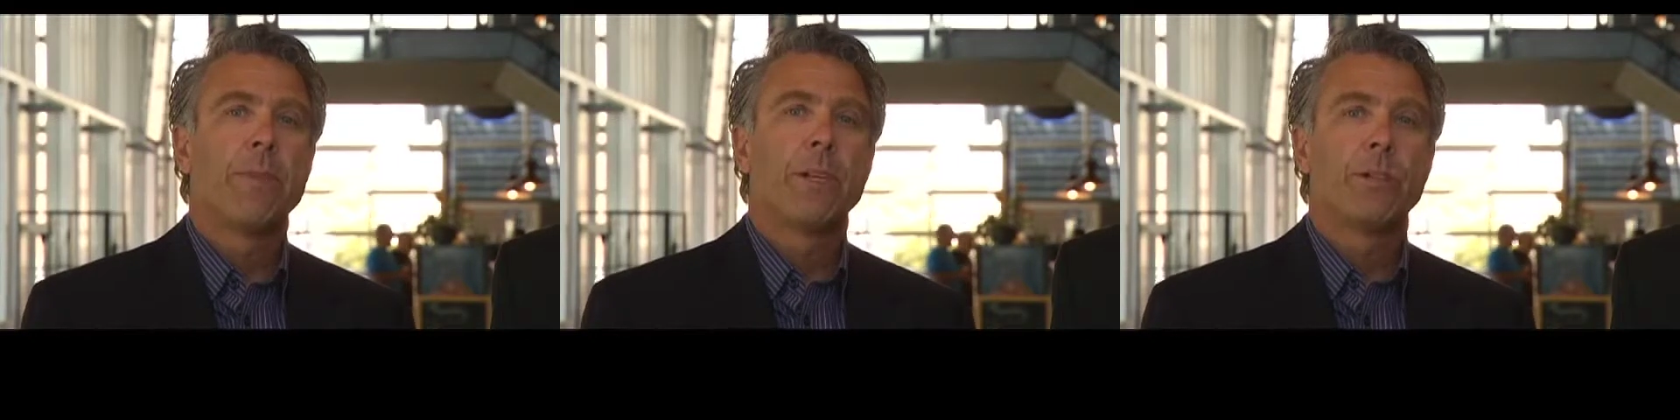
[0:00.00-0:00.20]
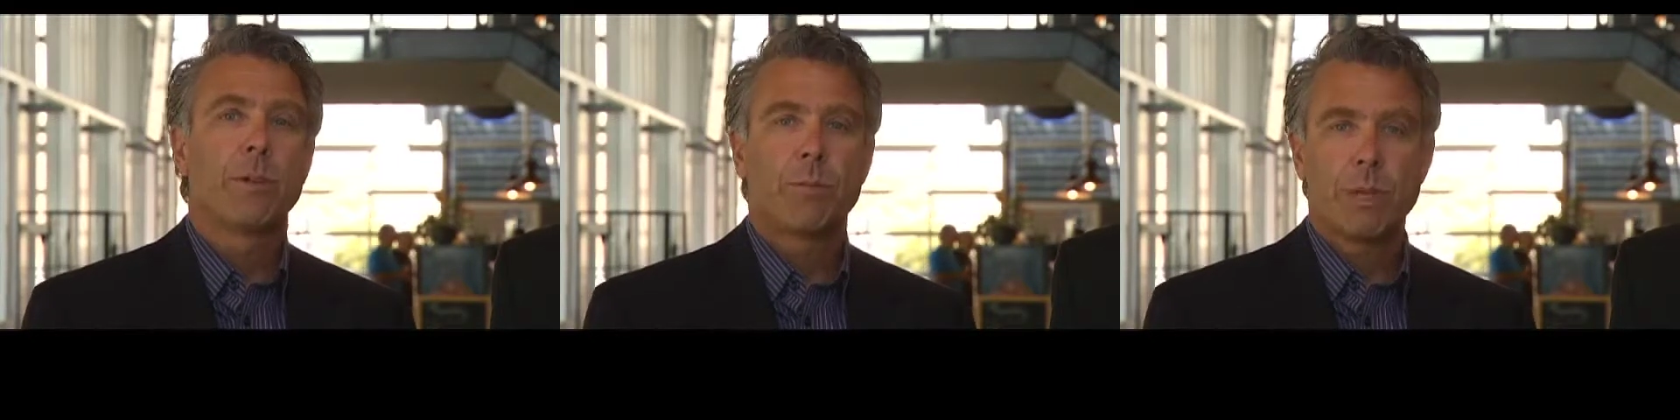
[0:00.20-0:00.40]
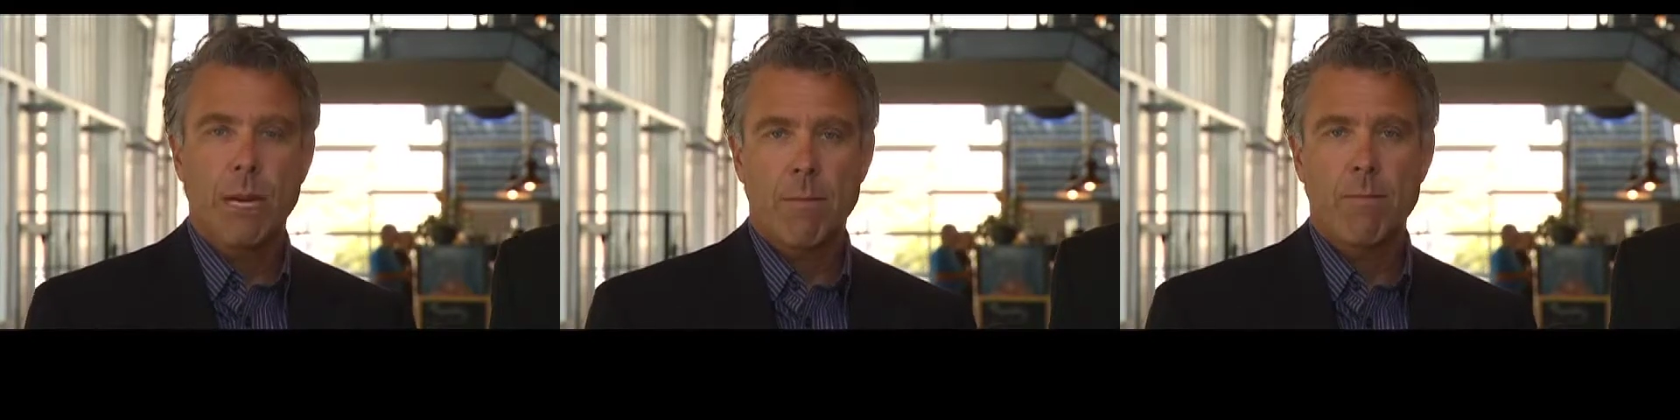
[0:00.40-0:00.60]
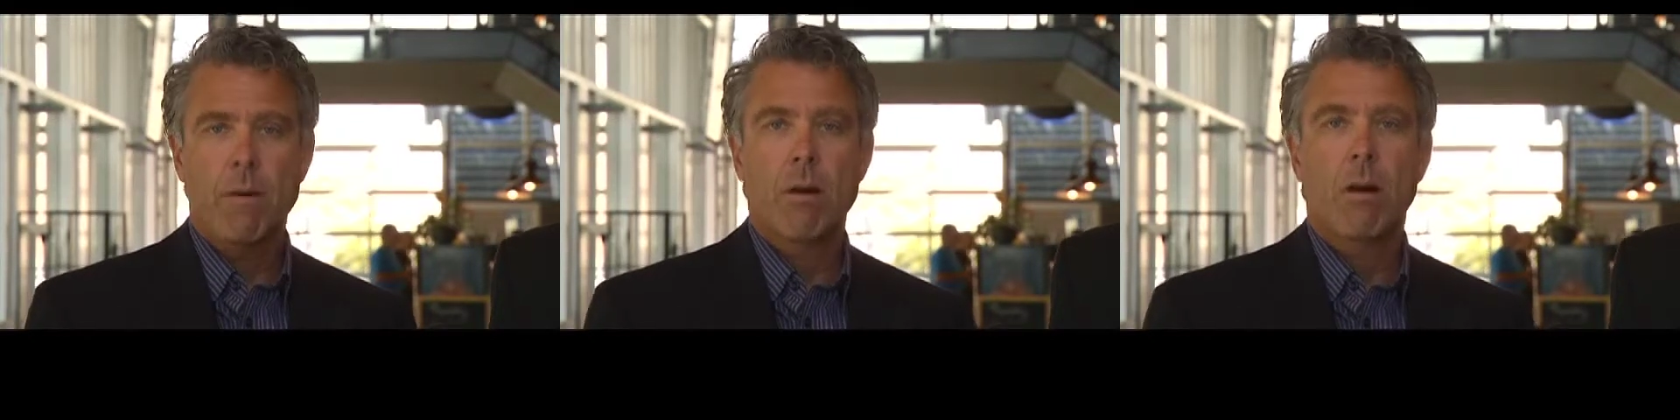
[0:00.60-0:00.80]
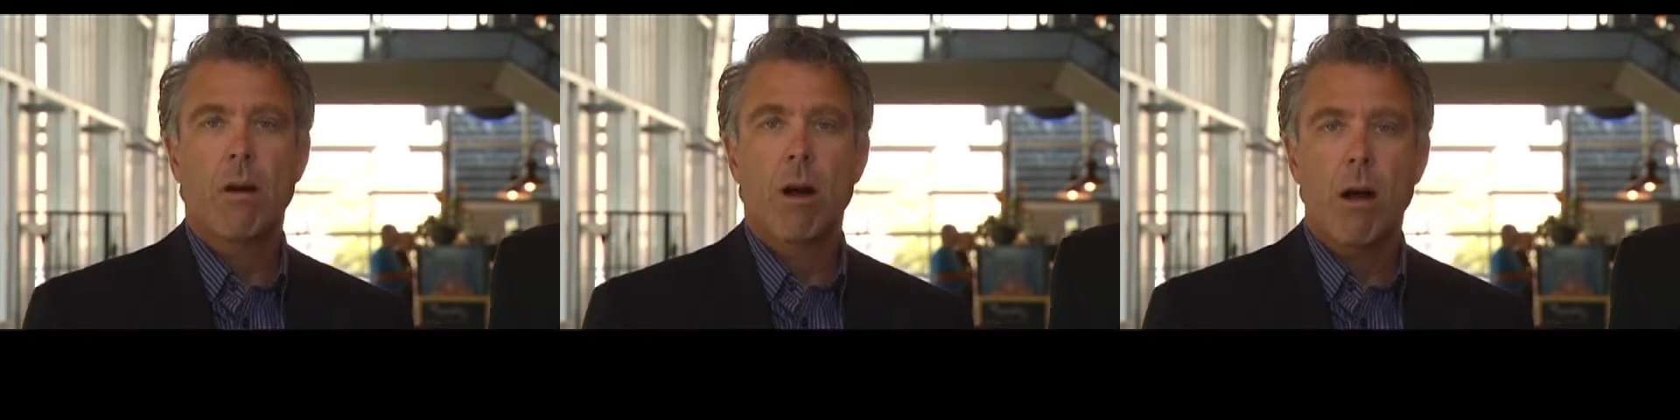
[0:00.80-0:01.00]

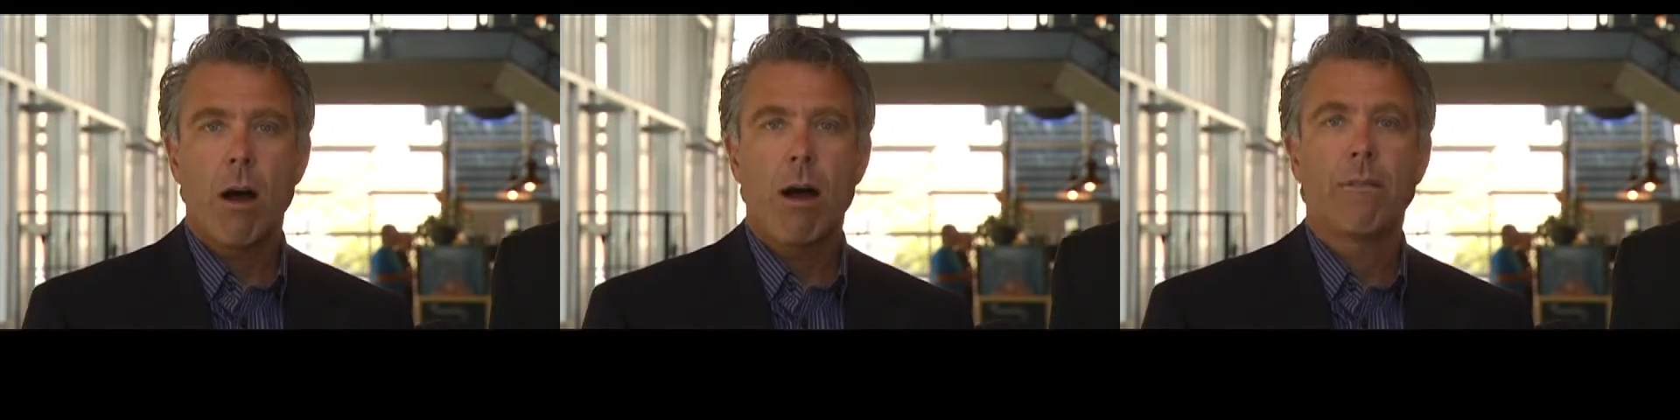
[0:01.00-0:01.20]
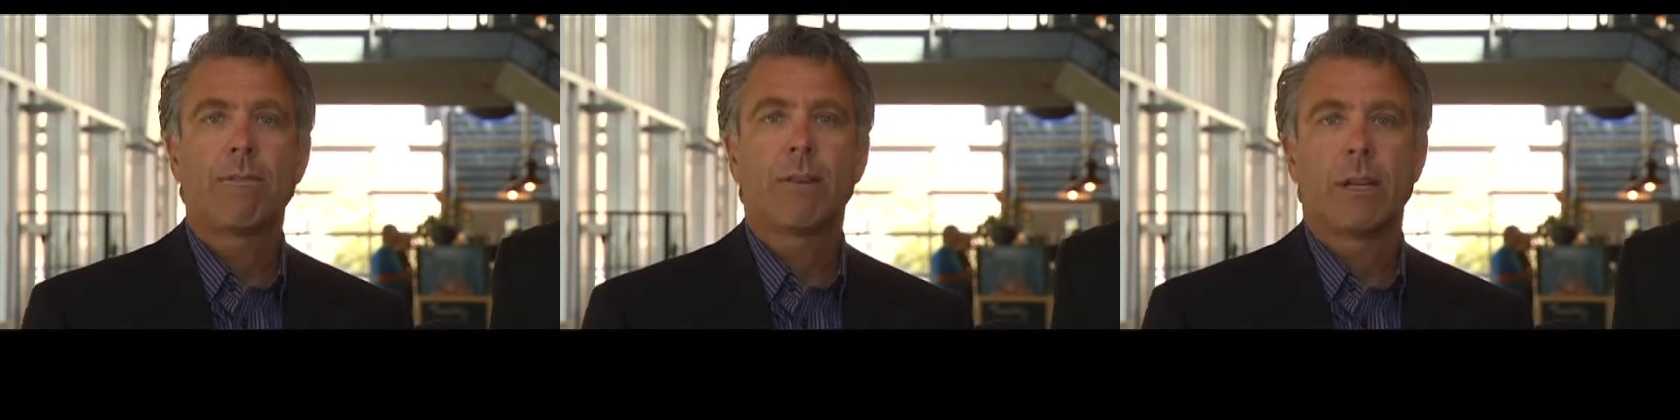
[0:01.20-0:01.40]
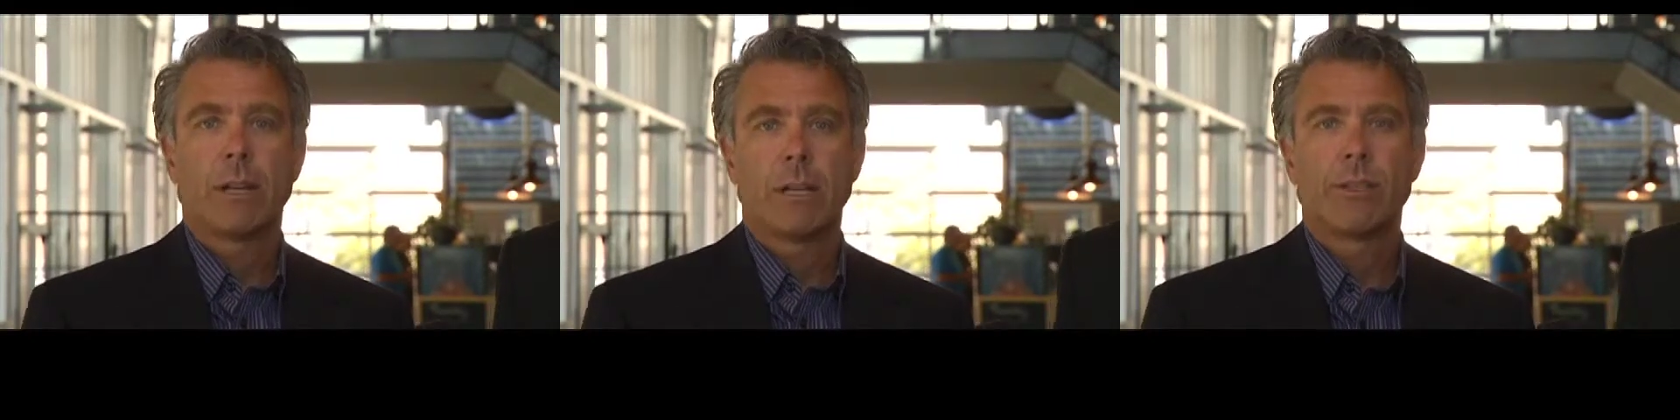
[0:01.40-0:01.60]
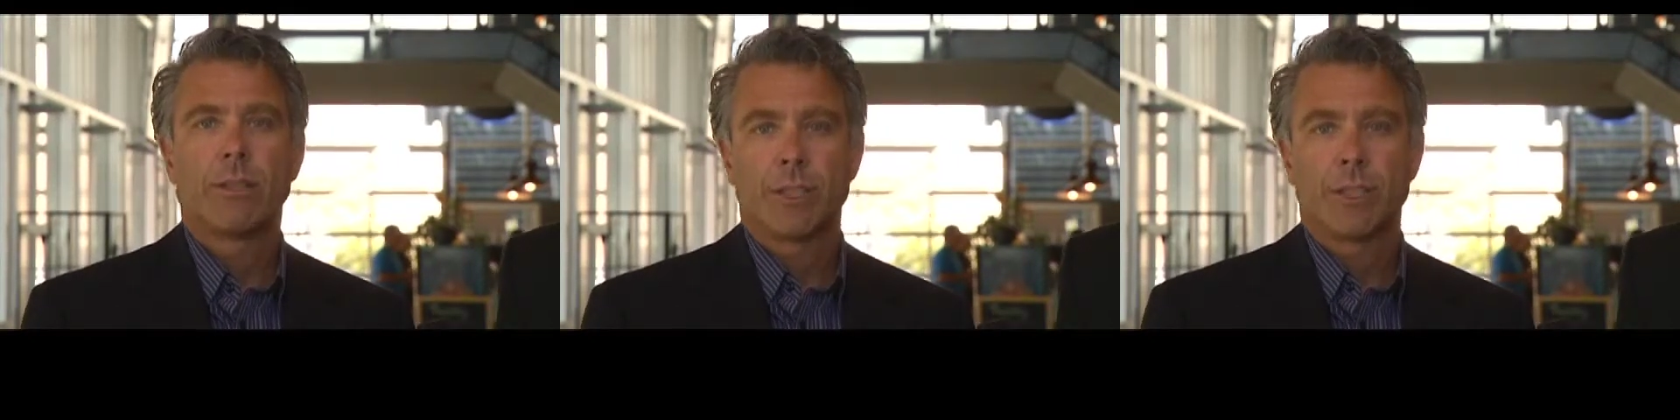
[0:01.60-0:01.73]
September often is